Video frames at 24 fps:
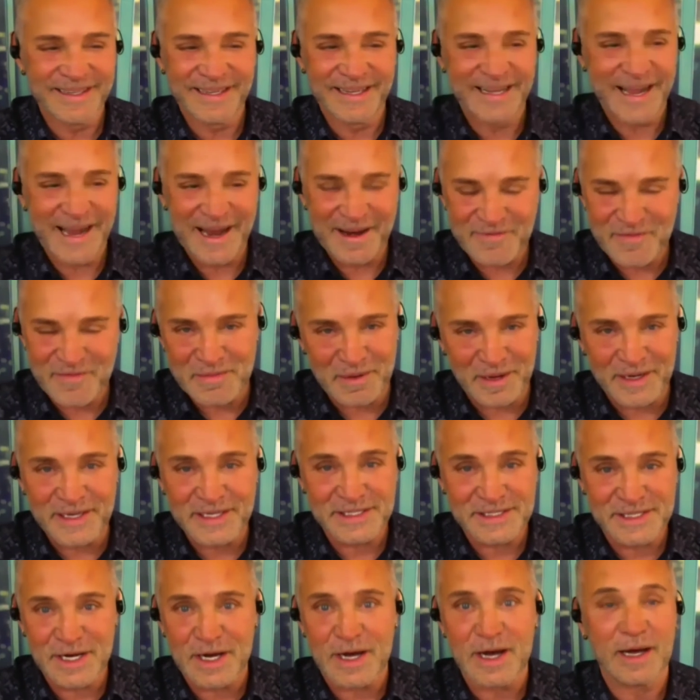Everybody's
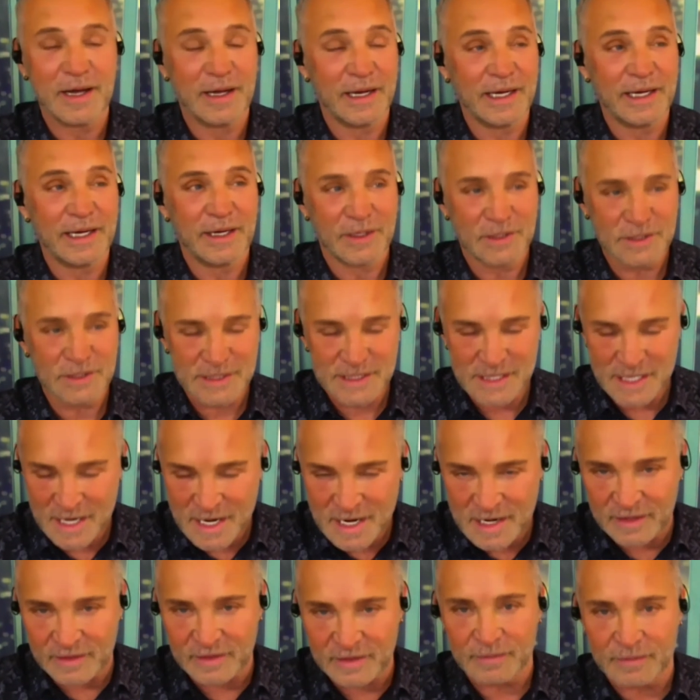got a ton
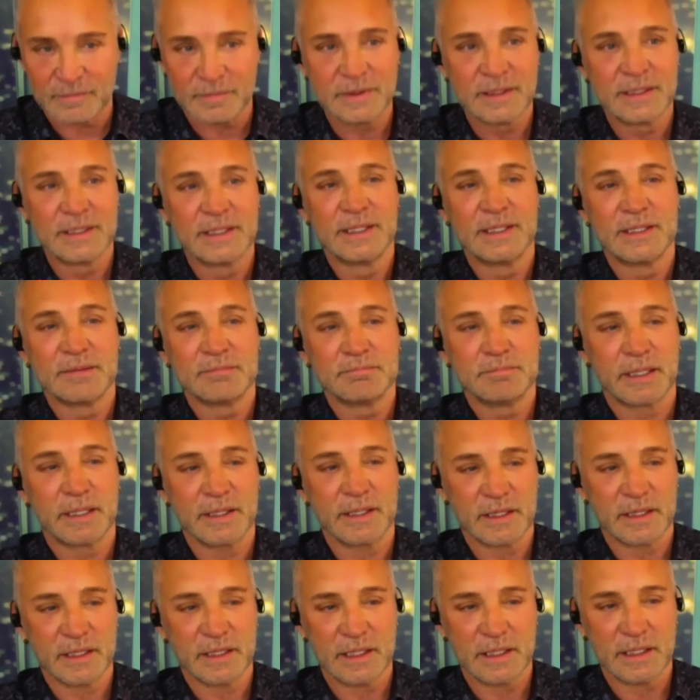of them. But
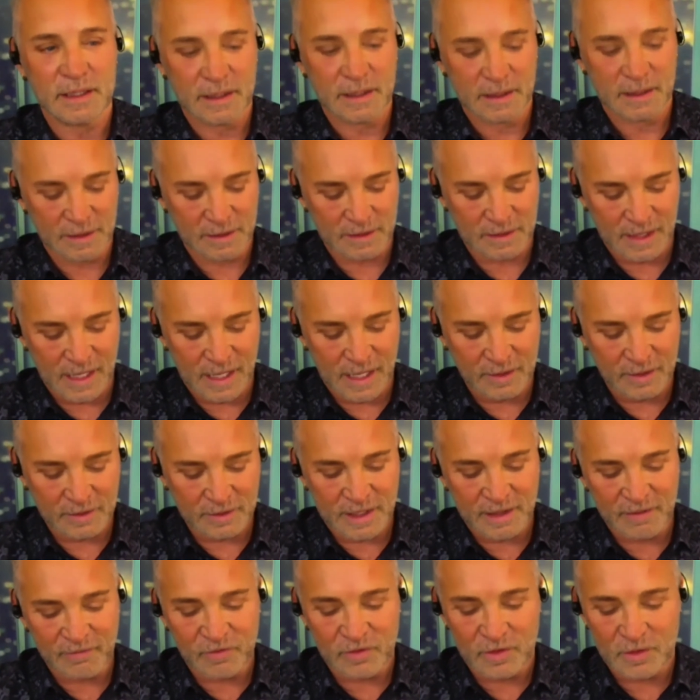I'll
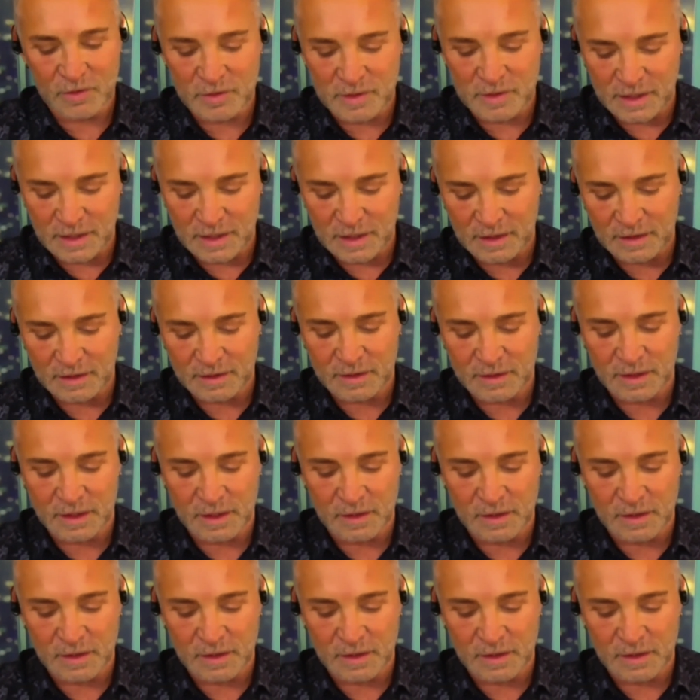give you the